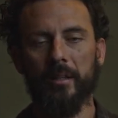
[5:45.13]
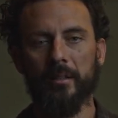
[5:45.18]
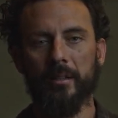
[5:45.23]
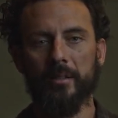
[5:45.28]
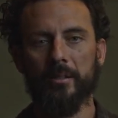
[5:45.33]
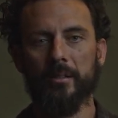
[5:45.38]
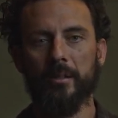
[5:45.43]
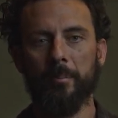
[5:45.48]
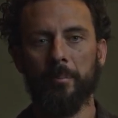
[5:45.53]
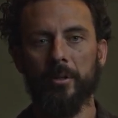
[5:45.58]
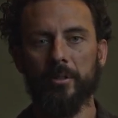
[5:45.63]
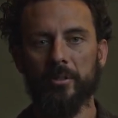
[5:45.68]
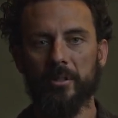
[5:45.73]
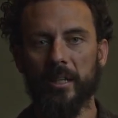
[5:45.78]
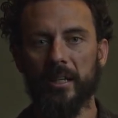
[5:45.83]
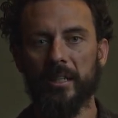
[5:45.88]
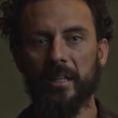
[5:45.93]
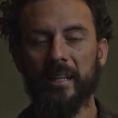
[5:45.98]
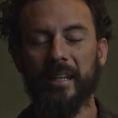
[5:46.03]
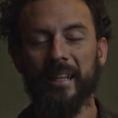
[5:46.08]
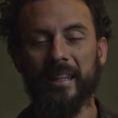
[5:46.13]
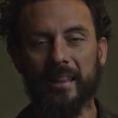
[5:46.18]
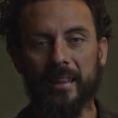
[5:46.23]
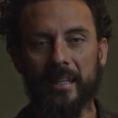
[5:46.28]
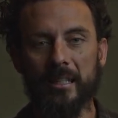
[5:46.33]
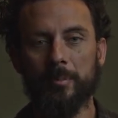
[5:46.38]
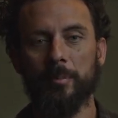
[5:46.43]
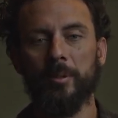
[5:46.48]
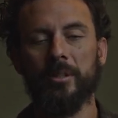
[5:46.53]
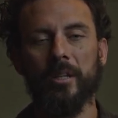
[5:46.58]
This is the person I need at
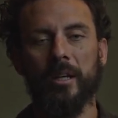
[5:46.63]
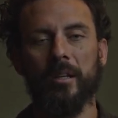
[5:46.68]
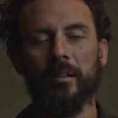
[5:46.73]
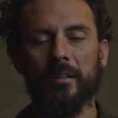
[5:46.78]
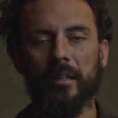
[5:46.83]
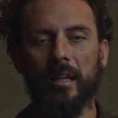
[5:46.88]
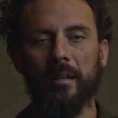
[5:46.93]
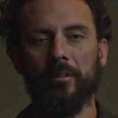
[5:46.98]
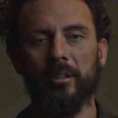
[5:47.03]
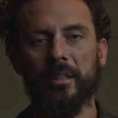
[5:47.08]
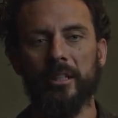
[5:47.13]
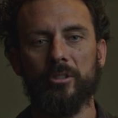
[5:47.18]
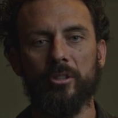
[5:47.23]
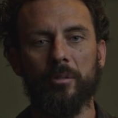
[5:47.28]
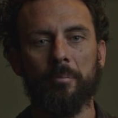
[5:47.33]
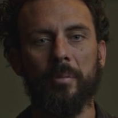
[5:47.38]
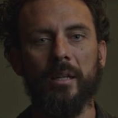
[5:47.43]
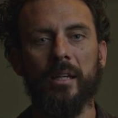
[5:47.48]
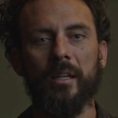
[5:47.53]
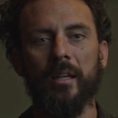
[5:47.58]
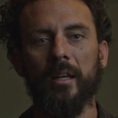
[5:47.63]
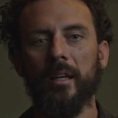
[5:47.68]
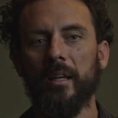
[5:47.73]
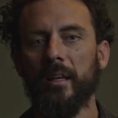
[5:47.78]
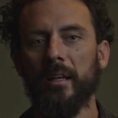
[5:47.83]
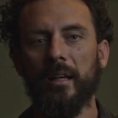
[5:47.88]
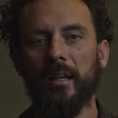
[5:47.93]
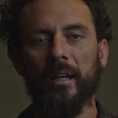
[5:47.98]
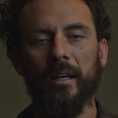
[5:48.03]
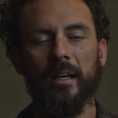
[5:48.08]
this particular level. It should be
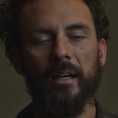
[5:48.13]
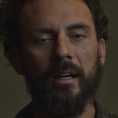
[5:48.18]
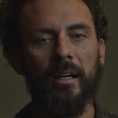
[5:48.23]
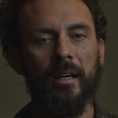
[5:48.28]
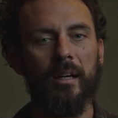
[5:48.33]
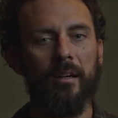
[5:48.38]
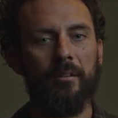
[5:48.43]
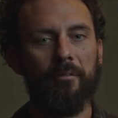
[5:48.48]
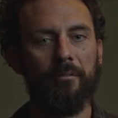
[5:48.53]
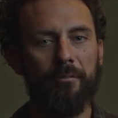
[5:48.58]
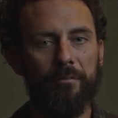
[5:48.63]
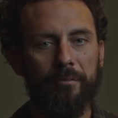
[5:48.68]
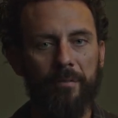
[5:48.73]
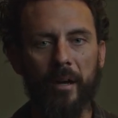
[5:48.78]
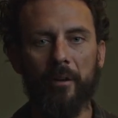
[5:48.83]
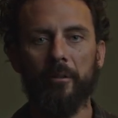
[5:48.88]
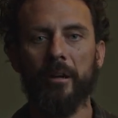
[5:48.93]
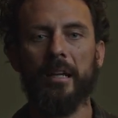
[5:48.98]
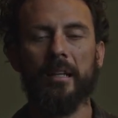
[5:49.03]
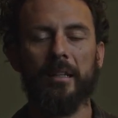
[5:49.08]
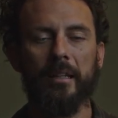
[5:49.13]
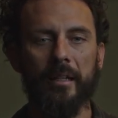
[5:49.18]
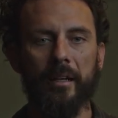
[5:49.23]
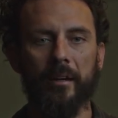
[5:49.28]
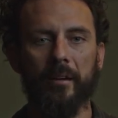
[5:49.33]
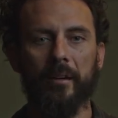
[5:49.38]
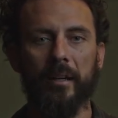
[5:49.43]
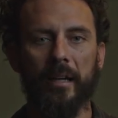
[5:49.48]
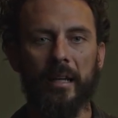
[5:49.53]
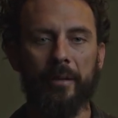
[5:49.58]
uh, very
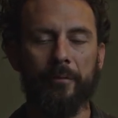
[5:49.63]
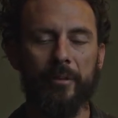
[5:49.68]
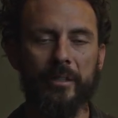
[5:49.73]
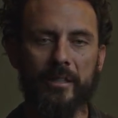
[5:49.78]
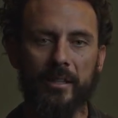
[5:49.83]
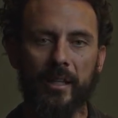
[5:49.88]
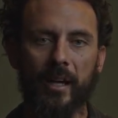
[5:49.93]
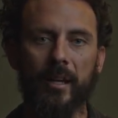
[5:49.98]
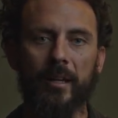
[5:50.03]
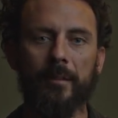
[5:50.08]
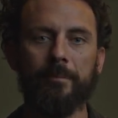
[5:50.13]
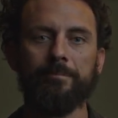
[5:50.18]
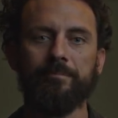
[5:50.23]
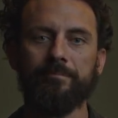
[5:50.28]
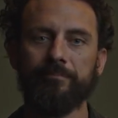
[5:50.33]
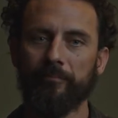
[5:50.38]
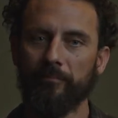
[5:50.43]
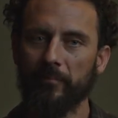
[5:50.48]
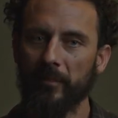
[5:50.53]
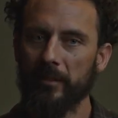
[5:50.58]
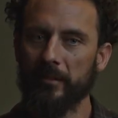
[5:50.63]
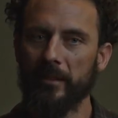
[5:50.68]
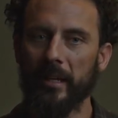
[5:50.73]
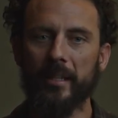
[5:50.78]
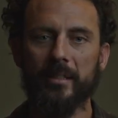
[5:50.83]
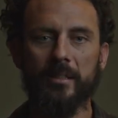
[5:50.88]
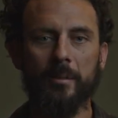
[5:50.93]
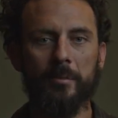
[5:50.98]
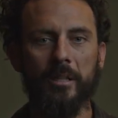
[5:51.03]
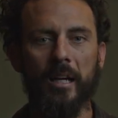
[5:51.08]
clear. And if it's not,
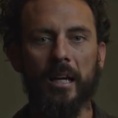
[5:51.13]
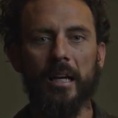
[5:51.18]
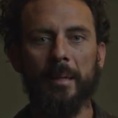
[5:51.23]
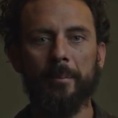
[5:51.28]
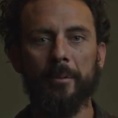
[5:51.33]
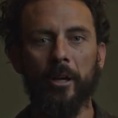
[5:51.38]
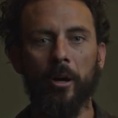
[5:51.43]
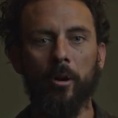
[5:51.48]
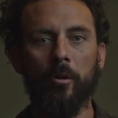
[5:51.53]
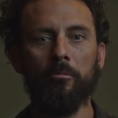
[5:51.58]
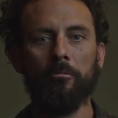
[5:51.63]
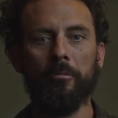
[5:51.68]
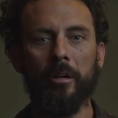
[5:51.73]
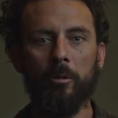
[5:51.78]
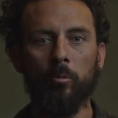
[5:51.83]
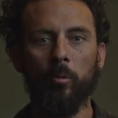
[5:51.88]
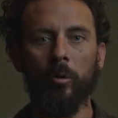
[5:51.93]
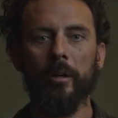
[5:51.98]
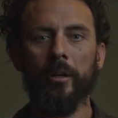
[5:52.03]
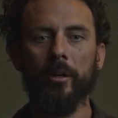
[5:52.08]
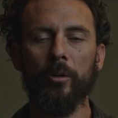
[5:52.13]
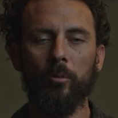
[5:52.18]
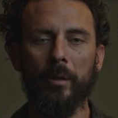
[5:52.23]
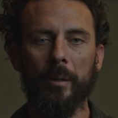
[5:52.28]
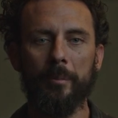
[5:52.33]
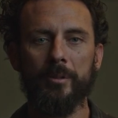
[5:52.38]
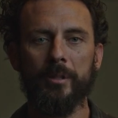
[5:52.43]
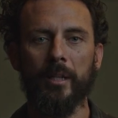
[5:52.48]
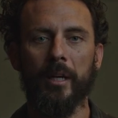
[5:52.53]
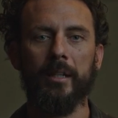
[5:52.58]
take some time, go rework your
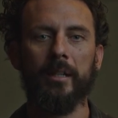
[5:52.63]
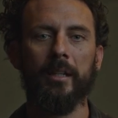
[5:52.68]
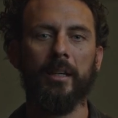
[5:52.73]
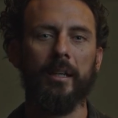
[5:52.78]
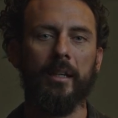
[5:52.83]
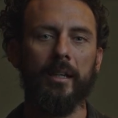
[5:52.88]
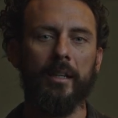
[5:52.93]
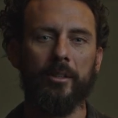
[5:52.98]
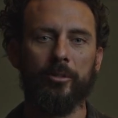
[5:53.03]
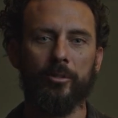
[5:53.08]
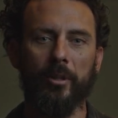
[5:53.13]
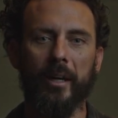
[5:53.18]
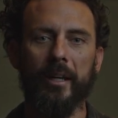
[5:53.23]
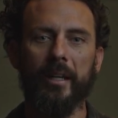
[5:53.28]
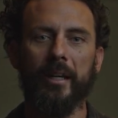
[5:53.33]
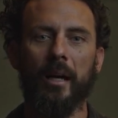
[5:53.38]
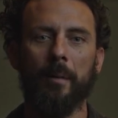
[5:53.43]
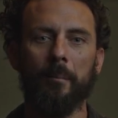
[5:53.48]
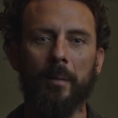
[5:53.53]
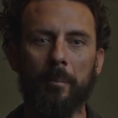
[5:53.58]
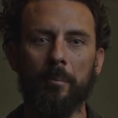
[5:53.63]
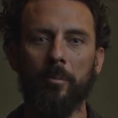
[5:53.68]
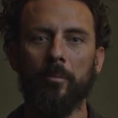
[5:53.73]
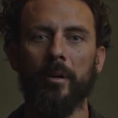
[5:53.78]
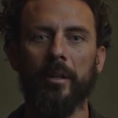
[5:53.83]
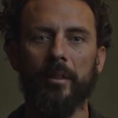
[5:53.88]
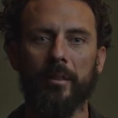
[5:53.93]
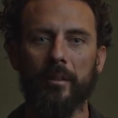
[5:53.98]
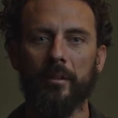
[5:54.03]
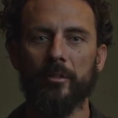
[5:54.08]
website, try and come up
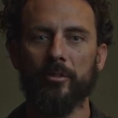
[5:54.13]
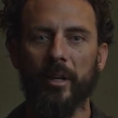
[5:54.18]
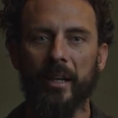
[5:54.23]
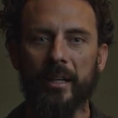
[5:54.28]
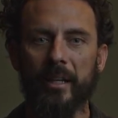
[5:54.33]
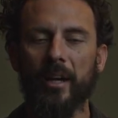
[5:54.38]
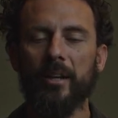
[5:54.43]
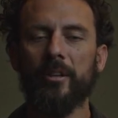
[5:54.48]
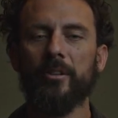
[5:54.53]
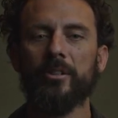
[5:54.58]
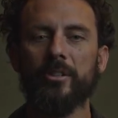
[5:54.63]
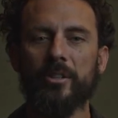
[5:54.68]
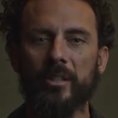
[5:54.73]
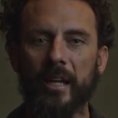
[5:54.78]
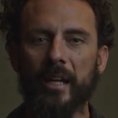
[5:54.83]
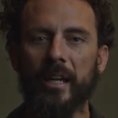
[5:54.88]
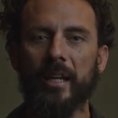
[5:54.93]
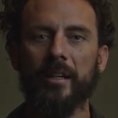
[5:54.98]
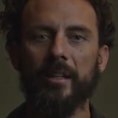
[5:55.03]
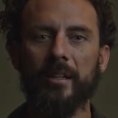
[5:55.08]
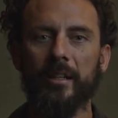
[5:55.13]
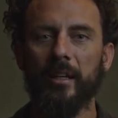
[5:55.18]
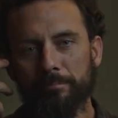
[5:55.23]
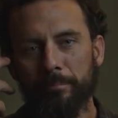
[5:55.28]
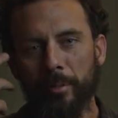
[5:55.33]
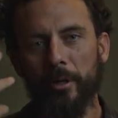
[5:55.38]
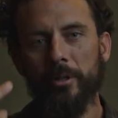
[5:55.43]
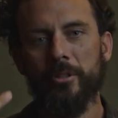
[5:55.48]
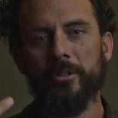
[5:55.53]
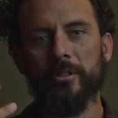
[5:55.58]
with, try and understand
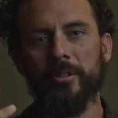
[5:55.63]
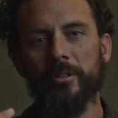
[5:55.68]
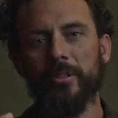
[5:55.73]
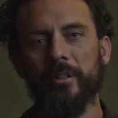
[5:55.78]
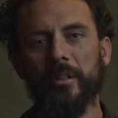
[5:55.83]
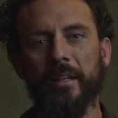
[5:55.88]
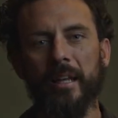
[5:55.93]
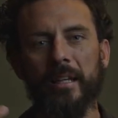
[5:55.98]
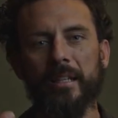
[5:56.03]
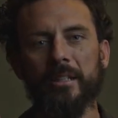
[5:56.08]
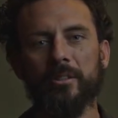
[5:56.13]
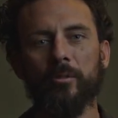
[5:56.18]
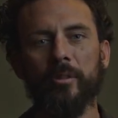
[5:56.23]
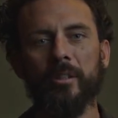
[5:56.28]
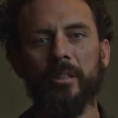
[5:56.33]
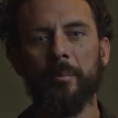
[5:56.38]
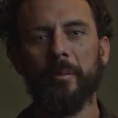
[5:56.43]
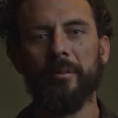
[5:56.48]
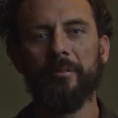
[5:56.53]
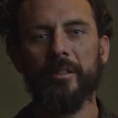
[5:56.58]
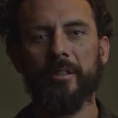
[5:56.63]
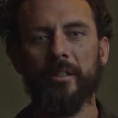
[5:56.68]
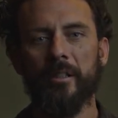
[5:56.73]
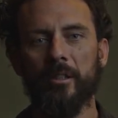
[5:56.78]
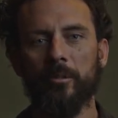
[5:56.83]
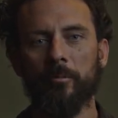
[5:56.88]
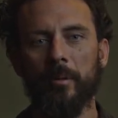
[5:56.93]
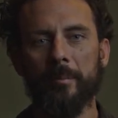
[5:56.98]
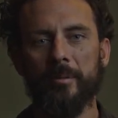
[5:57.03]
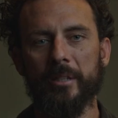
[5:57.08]
person that is going to be visiting
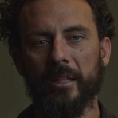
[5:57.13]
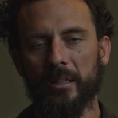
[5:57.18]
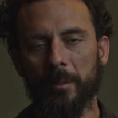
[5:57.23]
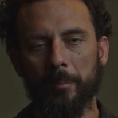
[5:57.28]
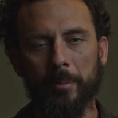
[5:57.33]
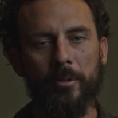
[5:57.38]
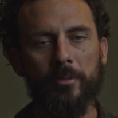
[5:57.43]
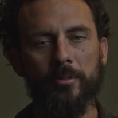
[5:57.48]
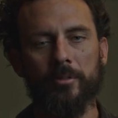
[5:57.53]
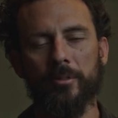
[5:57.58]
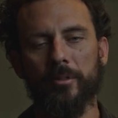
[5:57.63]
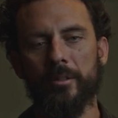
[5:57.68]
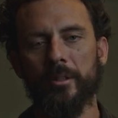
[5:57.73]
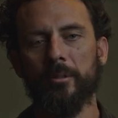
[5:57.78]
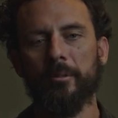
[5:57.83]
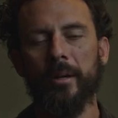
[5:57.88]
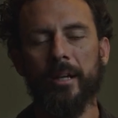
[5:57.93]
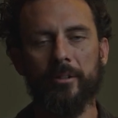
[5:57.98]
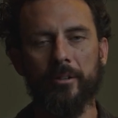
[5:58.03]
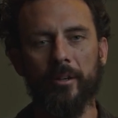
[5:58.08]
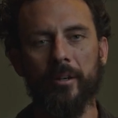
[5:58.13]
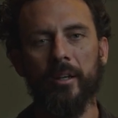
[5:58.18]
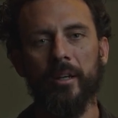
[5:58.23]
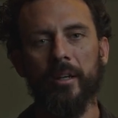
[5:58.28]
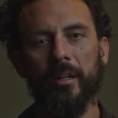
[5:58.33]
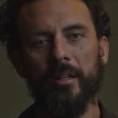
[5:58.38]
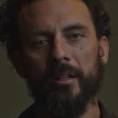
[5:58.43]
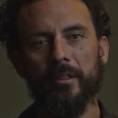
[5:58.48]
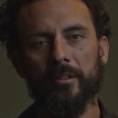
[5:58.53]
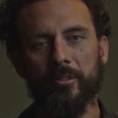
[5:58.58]
your website, the producer, the director.
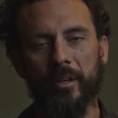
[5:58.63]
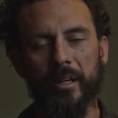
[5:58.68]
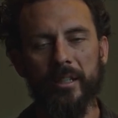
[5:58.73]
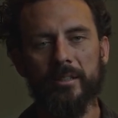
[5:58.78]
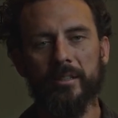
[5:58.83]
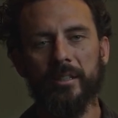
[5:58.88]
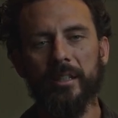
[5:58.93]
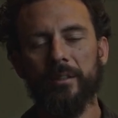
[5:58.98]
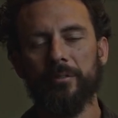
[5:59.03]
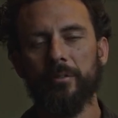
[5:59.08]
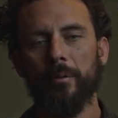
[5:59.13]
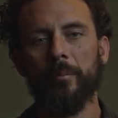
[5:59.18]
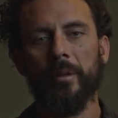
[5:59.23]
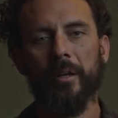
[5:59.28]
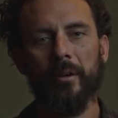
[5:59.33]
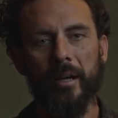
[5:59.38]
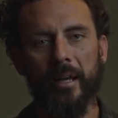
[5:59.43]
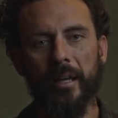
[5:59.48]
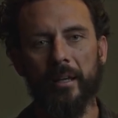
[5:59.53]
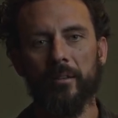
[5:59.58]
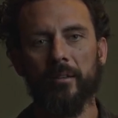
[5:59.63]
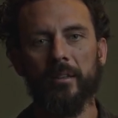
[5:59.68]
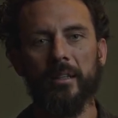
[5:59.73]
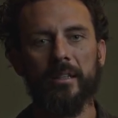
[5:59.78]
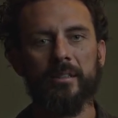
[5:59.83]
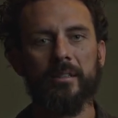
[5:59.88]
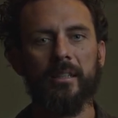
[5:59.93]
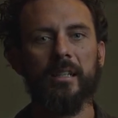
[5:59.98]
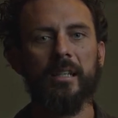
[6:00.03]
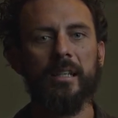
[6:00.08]
Try and see it from their angle.
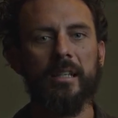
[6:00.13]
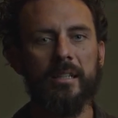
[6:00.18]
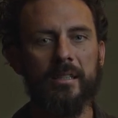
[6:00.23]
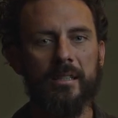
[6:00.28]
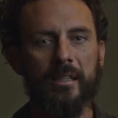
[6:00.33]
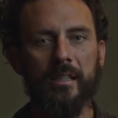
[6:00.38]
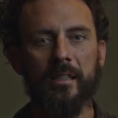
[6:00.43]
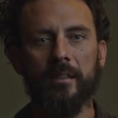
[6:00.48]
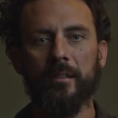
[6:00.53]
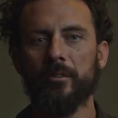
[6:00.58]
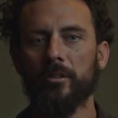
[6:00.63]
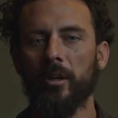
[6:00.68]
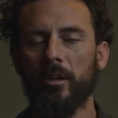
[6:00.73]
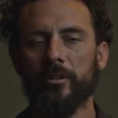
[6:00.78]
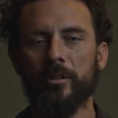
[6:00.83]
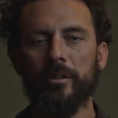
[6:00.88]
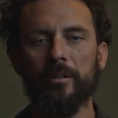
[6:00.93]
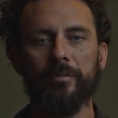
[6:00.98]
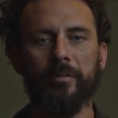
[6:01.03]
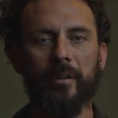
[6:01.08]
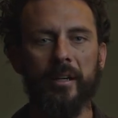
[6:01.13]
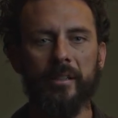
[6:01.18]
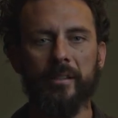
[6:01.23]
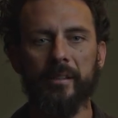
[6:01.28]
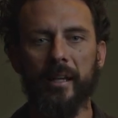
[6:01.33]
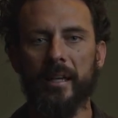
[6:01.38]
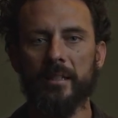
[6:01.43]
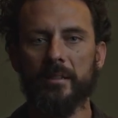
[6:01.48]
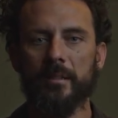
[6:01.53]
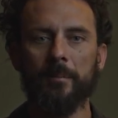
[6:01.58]
Is it easy? Talk to your
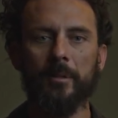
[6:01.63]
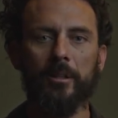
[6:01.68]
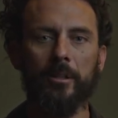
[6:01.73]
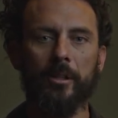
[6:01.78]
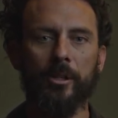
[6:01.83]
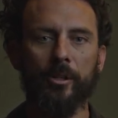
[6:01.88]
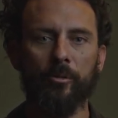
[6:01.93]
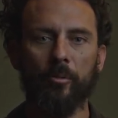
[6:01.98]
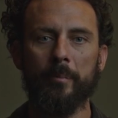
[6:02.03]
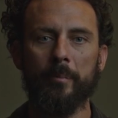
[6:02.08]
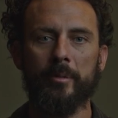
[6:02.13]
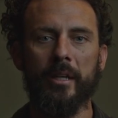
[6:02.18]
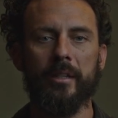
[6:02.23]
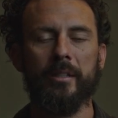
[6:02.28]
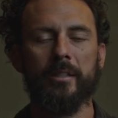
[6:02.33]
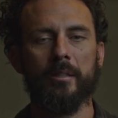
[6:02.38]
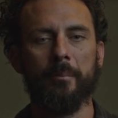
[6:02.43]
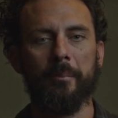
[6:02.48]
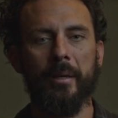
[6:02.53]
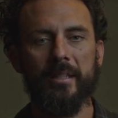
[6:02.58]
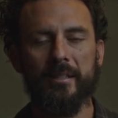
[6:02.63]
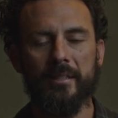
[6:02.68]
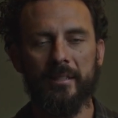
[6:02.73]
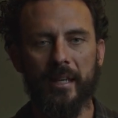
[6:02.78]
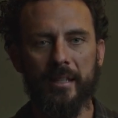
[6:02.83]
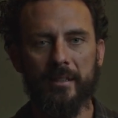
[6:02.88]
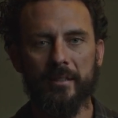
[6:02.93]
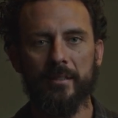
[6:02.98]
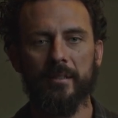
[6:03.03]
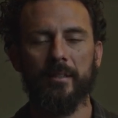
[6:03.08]
friends, ask them to look at website. Does it make
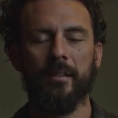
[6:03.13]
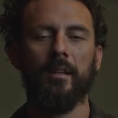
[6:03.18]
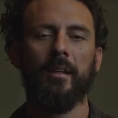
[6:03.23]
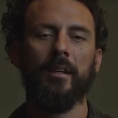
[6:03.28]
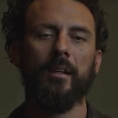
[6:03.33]
sense?